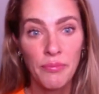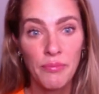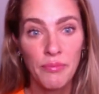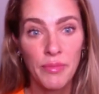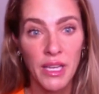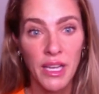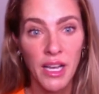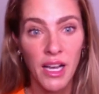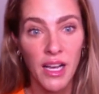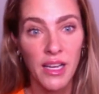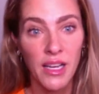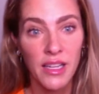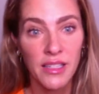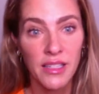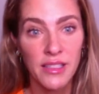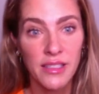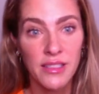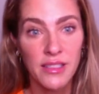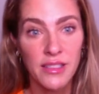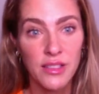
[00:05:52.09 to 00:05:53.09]

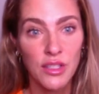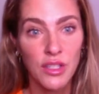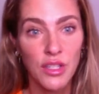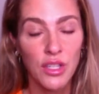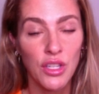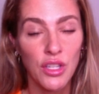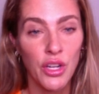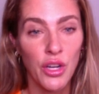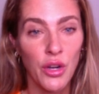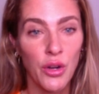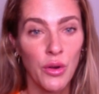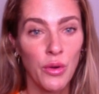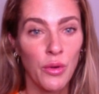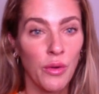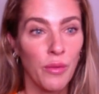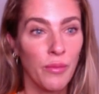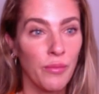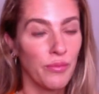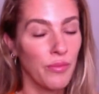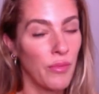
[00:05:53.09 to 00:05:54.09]
Because,
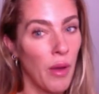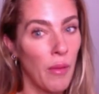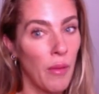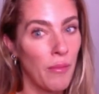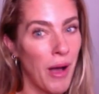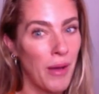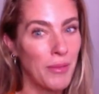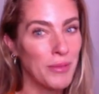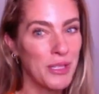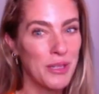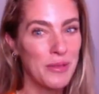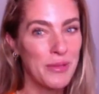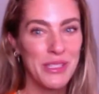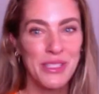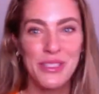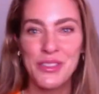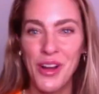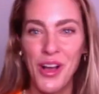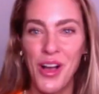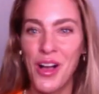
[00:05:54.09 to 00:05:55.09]
mom's going to be
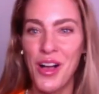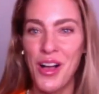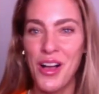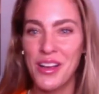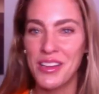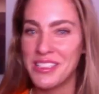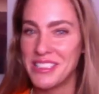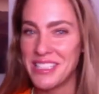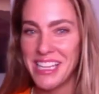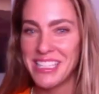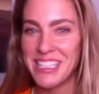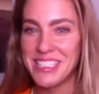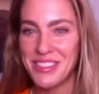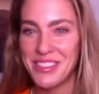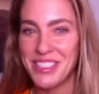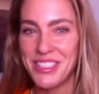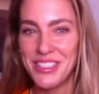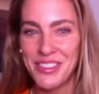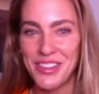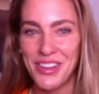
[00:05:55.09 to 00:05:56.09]
strong, dad's going
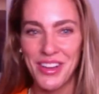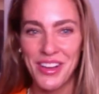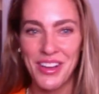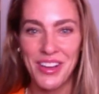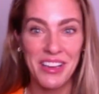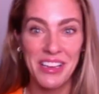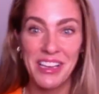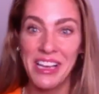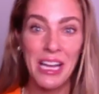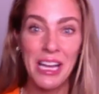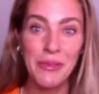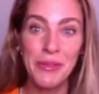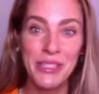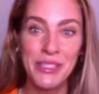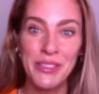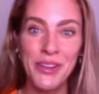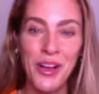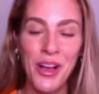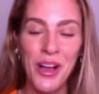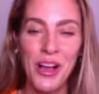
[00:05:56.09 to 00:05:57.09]
to be strong, got to be
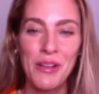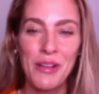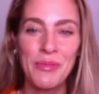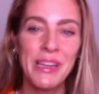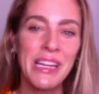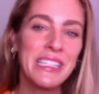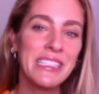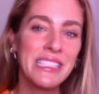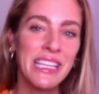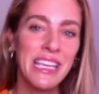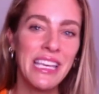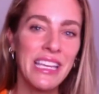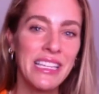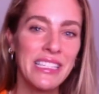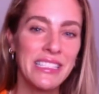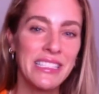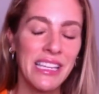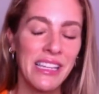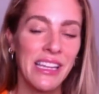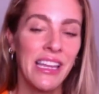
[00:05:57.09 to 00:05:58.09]
strong. But as
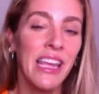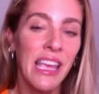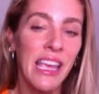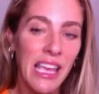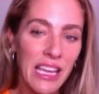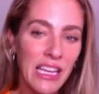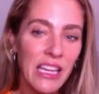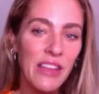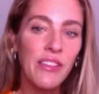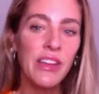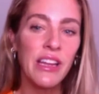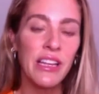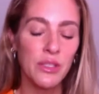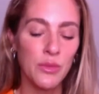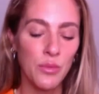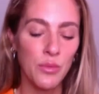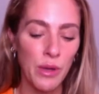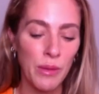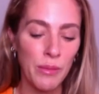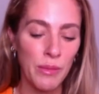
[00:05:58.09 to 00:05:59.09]
kids and even as
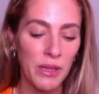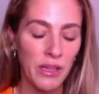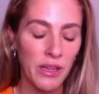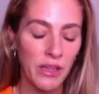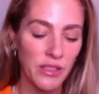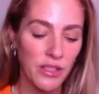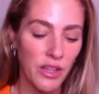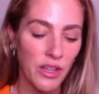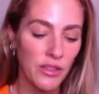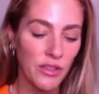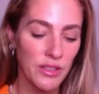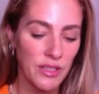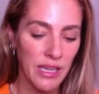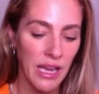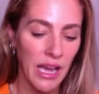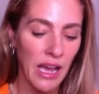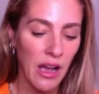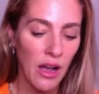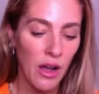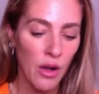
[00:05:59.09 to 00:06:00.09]
women and adults
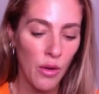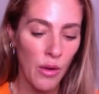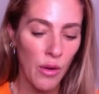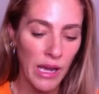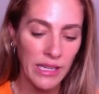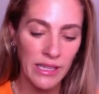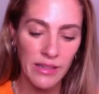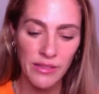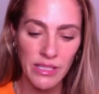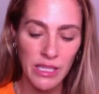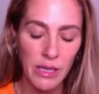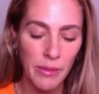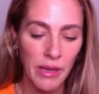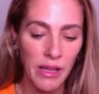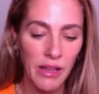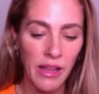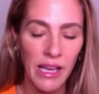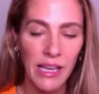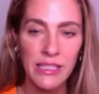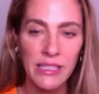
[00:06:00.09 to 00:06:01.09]
now, I even tell my
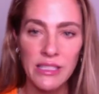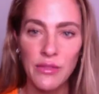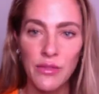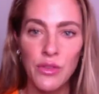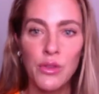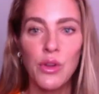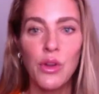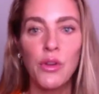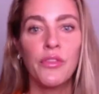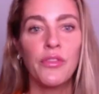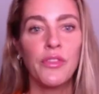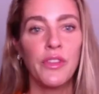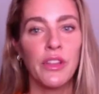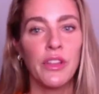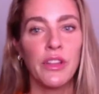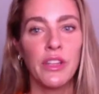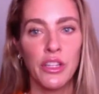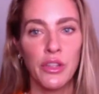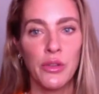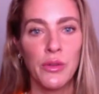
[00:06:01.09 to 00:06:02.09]
clients, if you don't feel
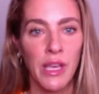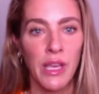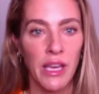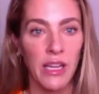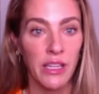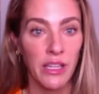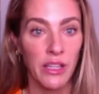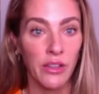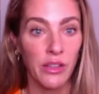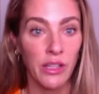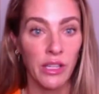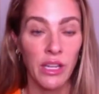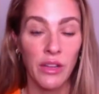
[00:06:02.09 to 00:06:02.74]
it, you can't heal it.